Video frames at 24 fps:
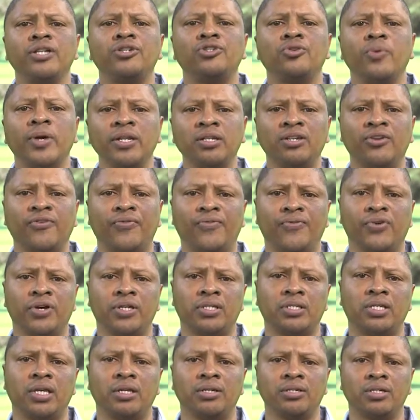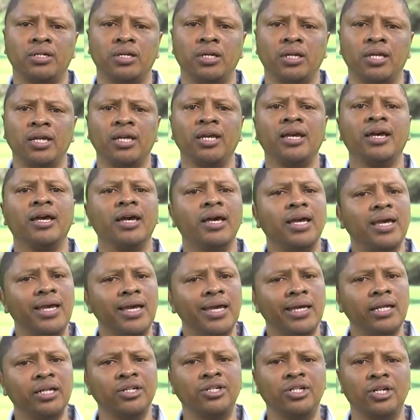a twenty-first century
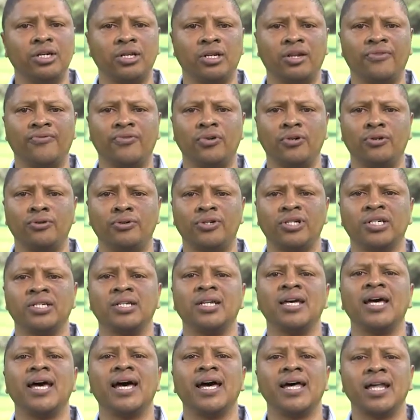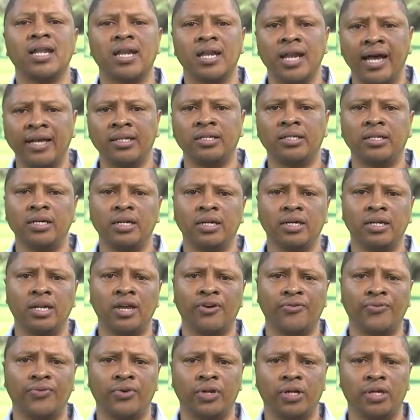energy revolution right here in
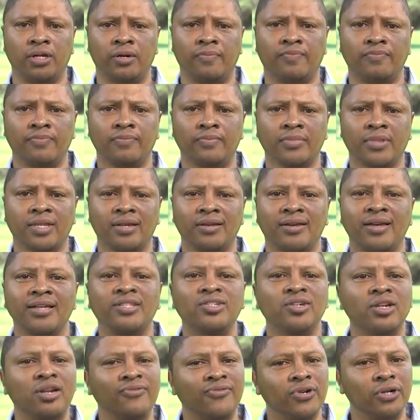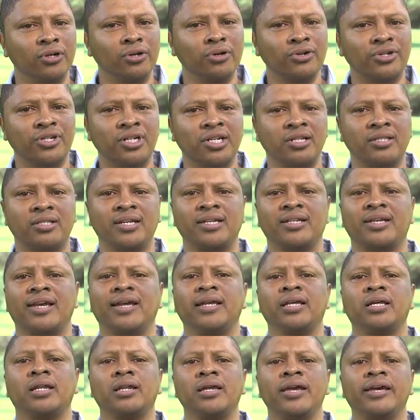Africa. It's a revolution that
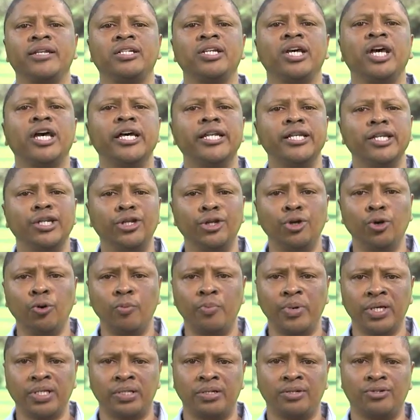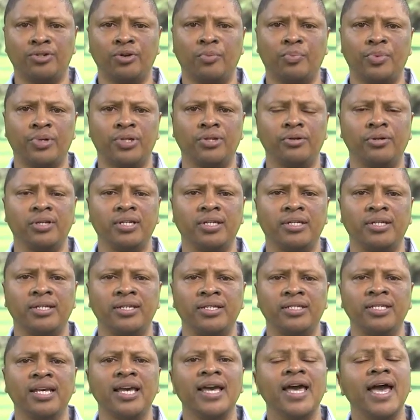can create new business
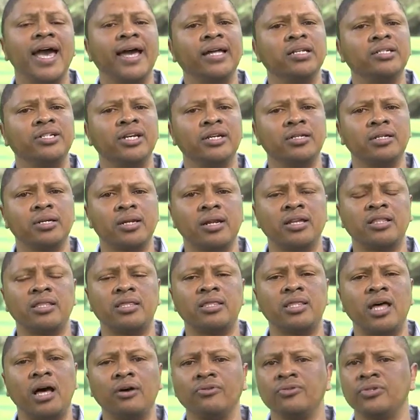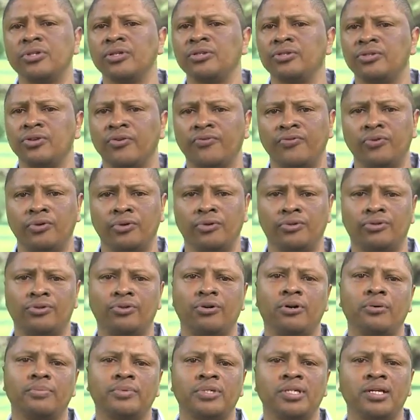opportunities and generate thousands of new
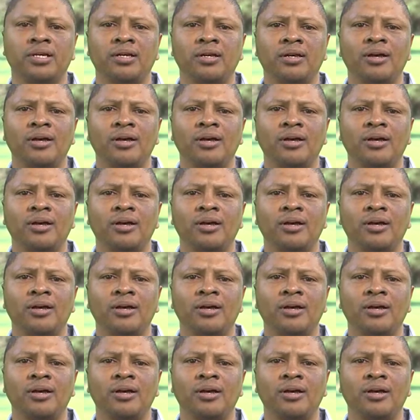jobs,